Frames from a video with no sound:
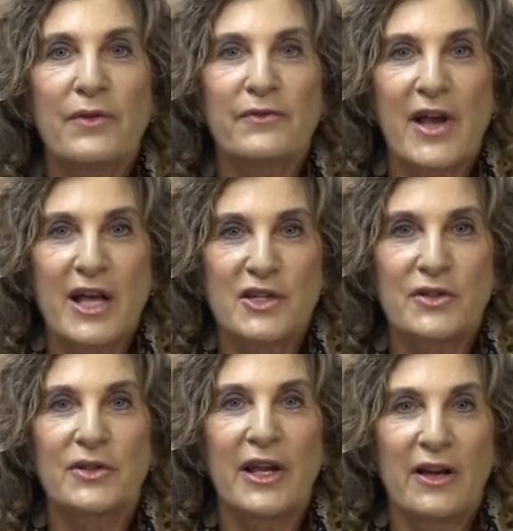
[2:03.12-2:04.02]

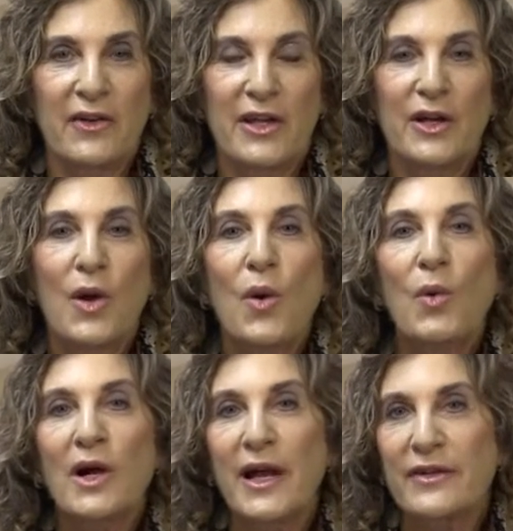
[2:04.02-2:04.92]
vaginal area,
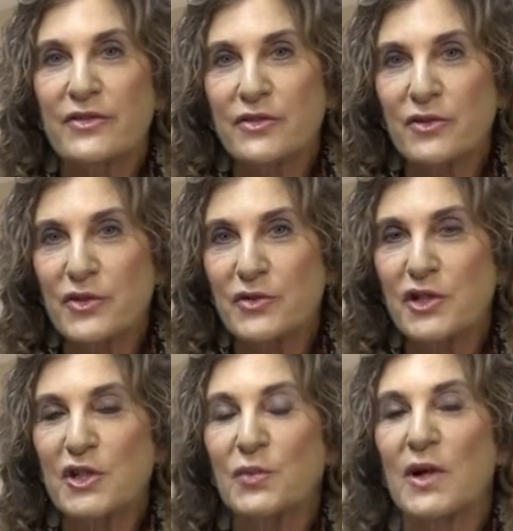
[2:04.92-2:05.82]
what kind of surgery
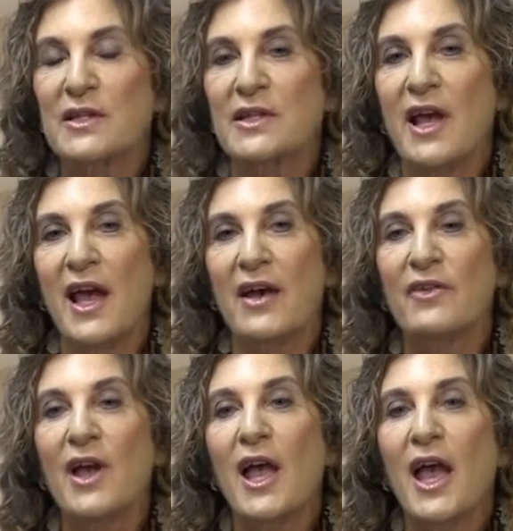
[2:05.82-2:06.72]
she wants to have,
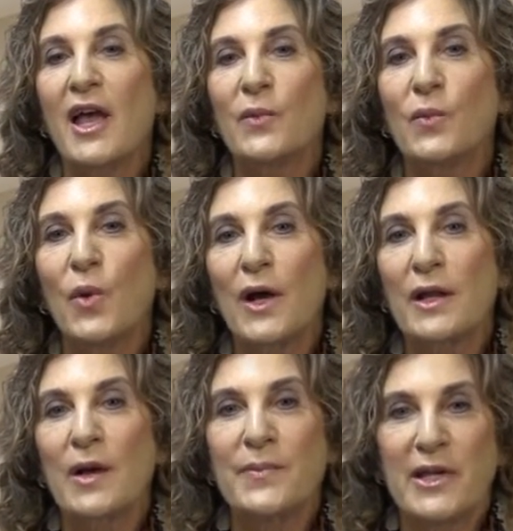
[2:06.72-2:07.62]
and
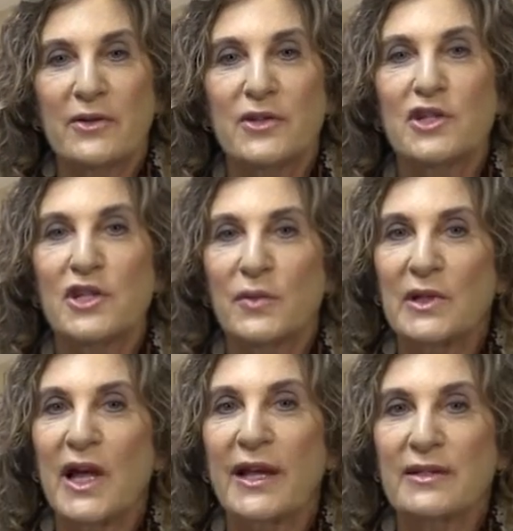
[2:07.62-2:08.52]
what appearance she would
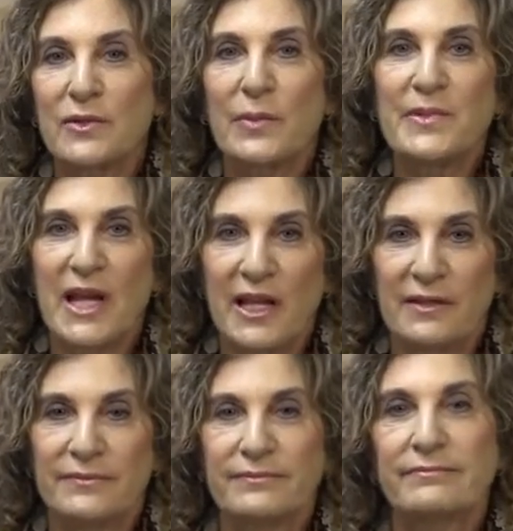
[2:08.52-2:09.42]
like to obtain.
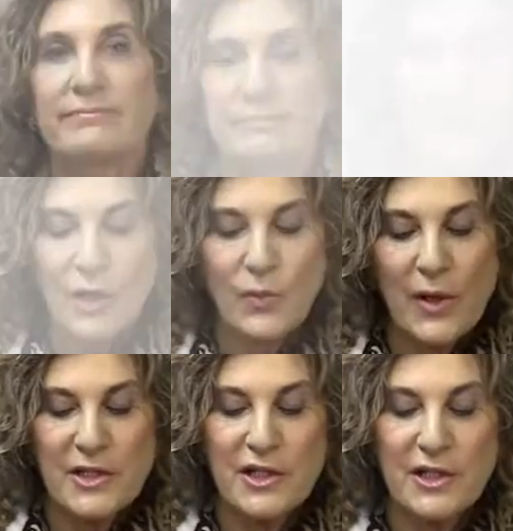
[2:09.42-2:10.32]

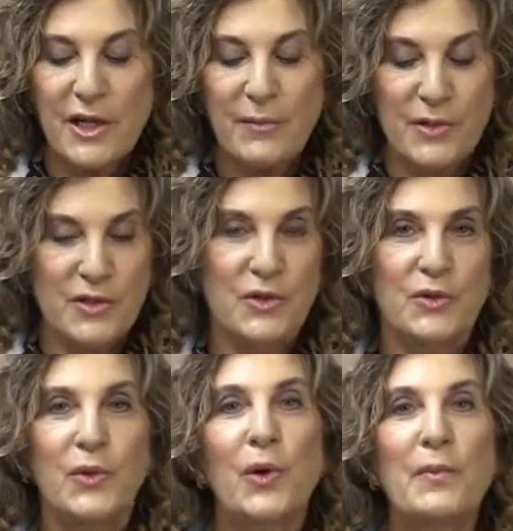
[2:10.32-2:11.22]
Question number
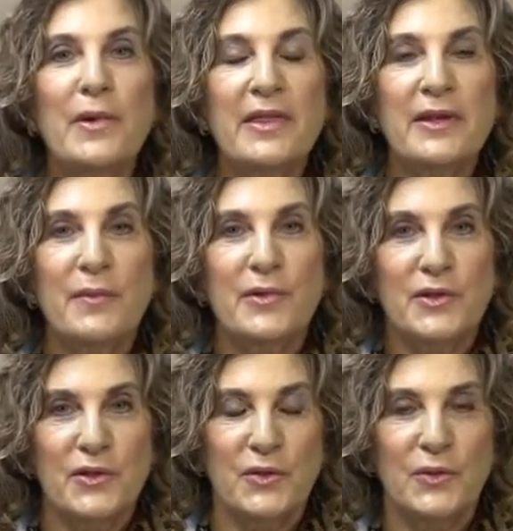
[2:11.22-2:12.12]
two, or myth number
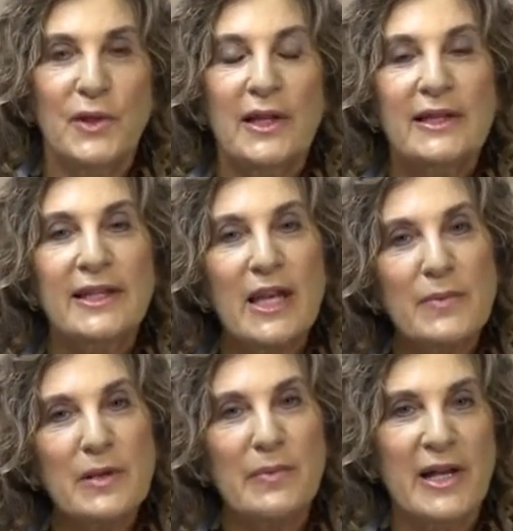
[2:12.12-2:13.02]
two,
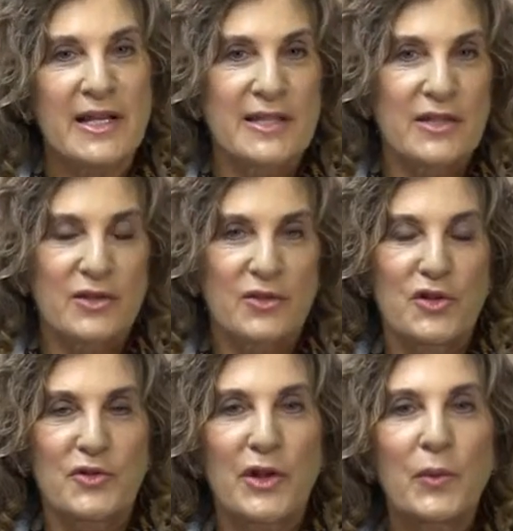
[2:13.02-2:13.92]
labiaplasty
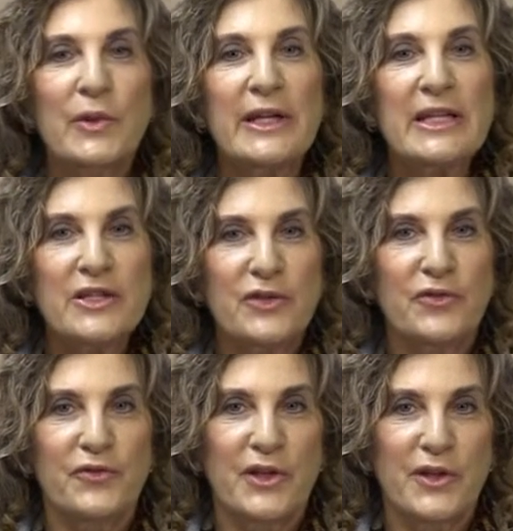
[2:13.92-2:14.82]
surgery will
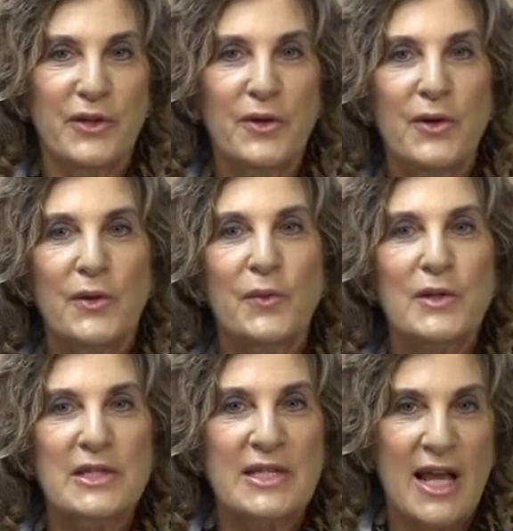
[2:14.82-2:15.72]
interfere
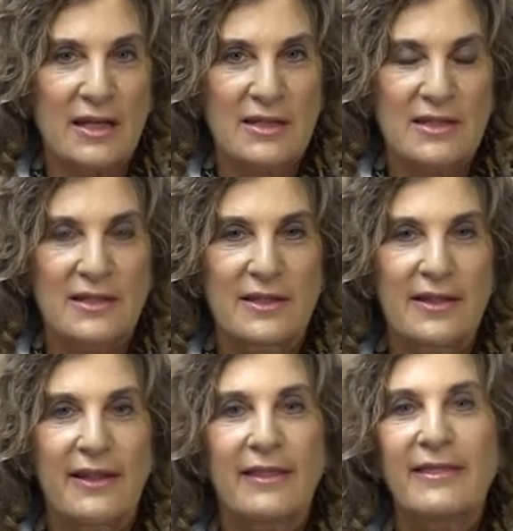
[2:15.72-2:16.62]
with sex.
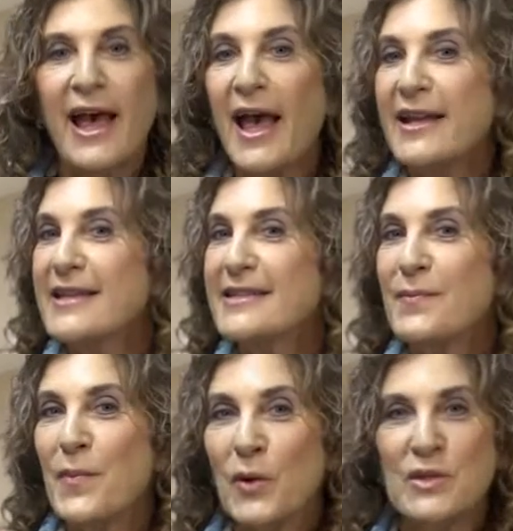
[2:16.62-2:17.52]
That is a
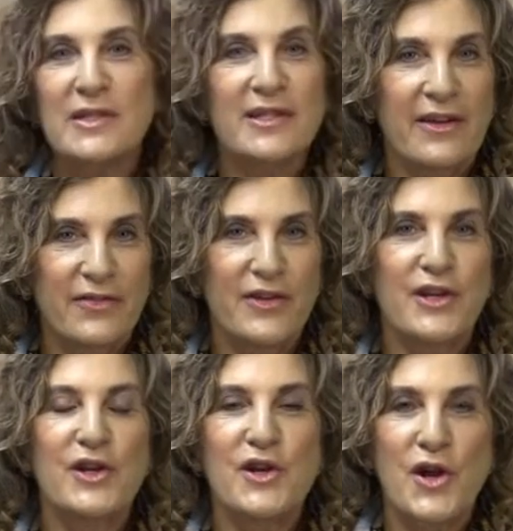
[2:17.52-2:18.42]
most
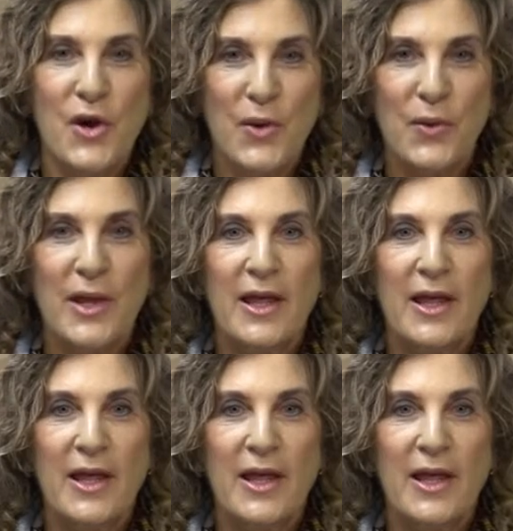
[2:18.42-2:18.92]
definite no.